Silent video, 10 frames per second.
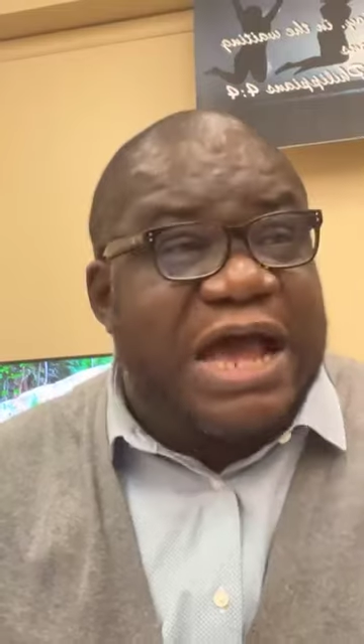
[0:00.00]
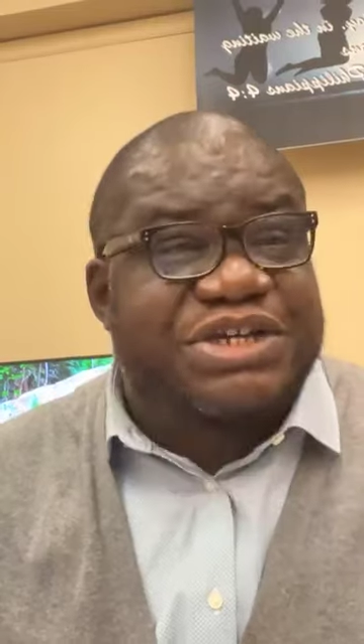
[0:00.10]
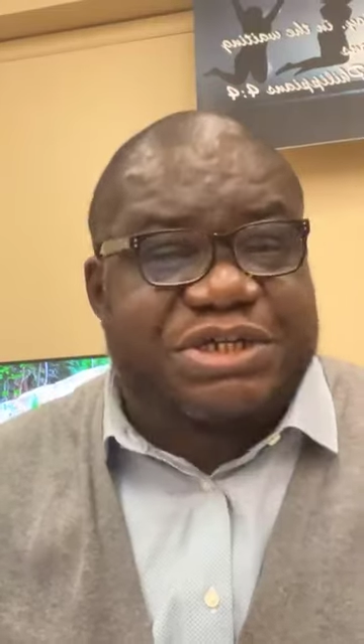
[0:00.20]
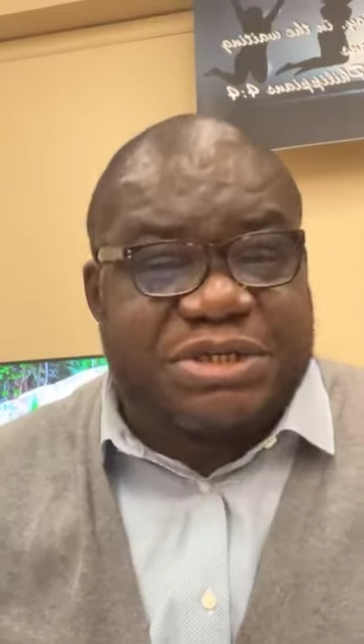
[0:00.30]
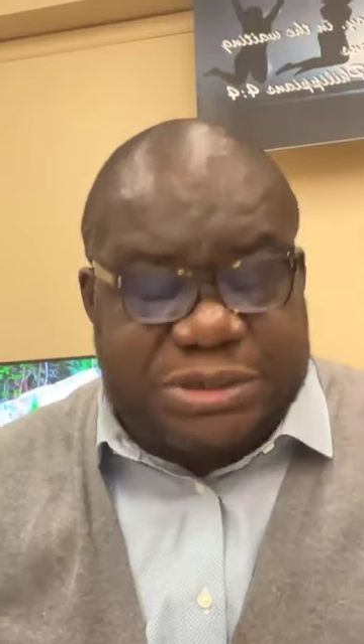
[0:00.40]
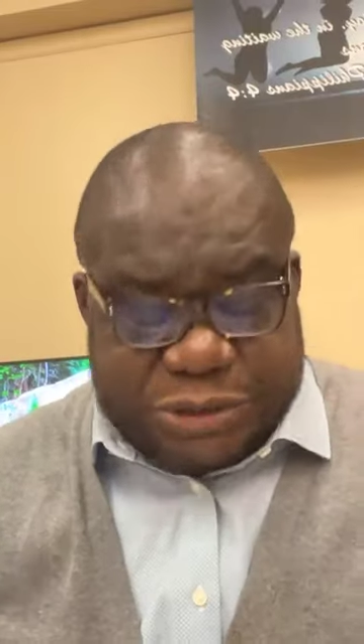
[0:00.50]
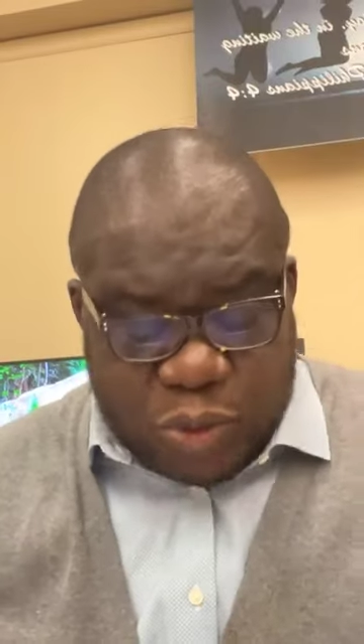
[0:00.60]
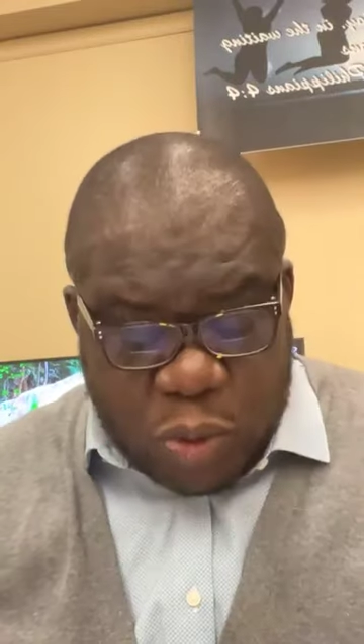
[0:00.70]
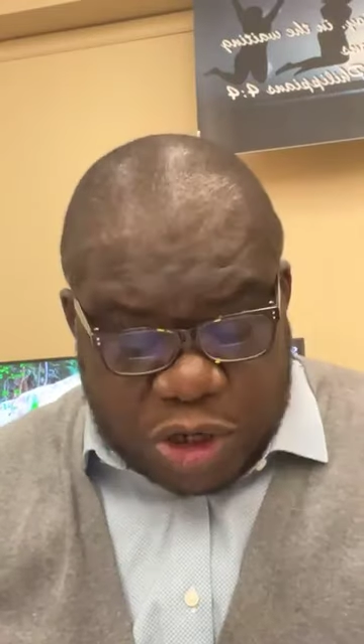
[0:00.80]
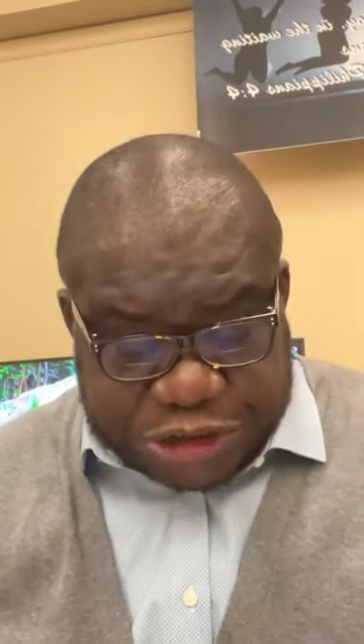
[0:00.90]
actions
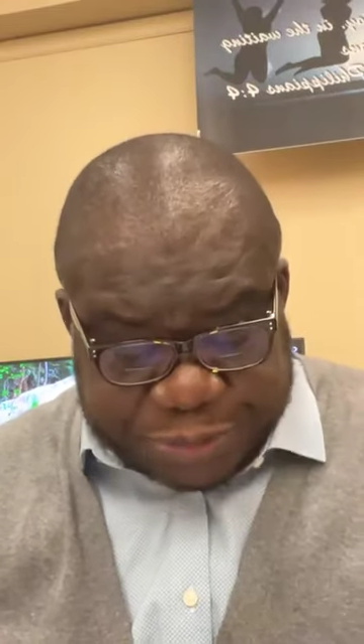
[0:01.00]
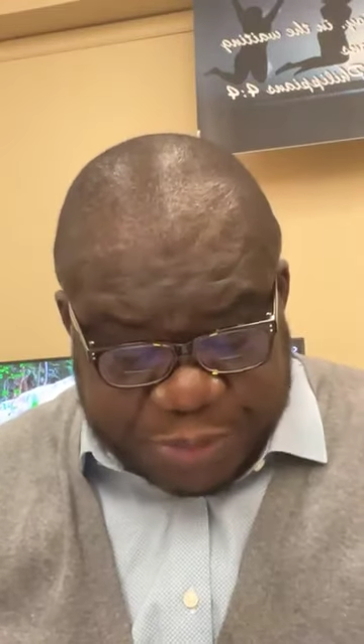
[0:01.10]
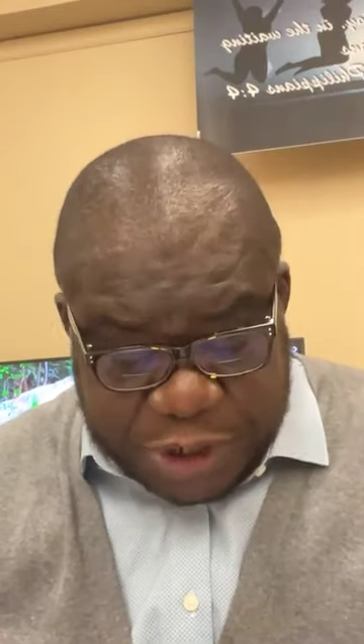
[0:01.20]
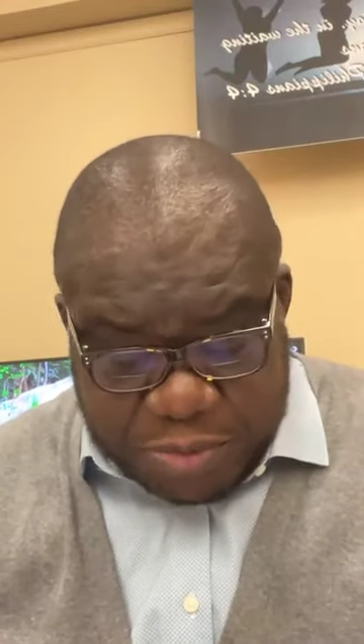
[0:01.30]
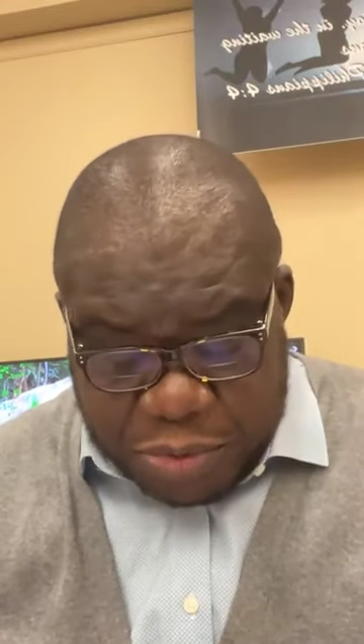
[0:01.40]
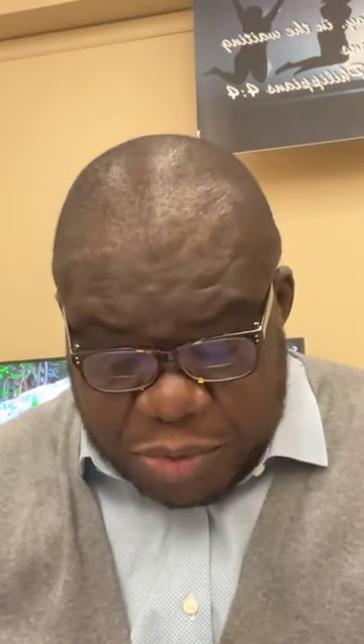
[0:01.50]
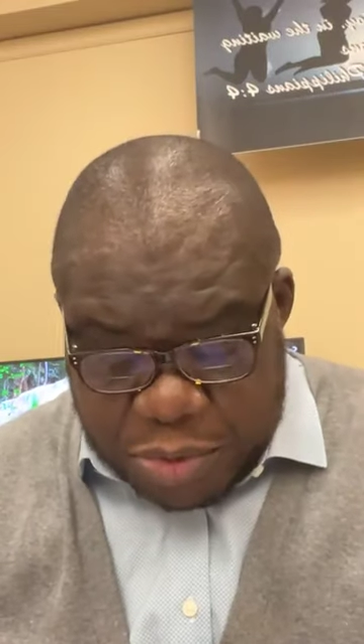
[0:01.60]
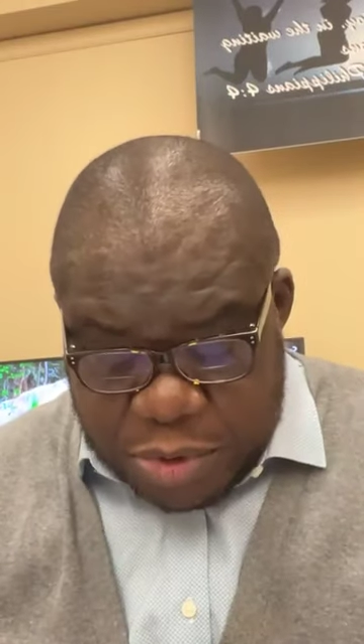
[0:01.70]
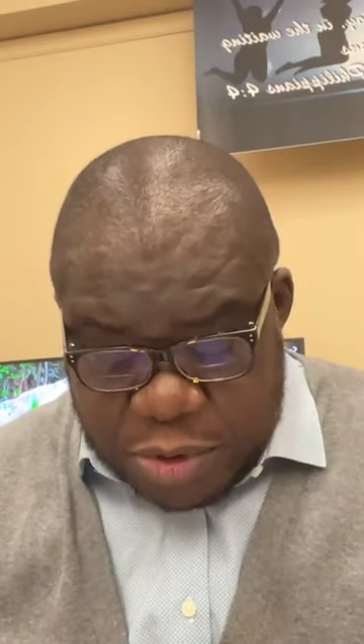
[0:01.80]
towards people,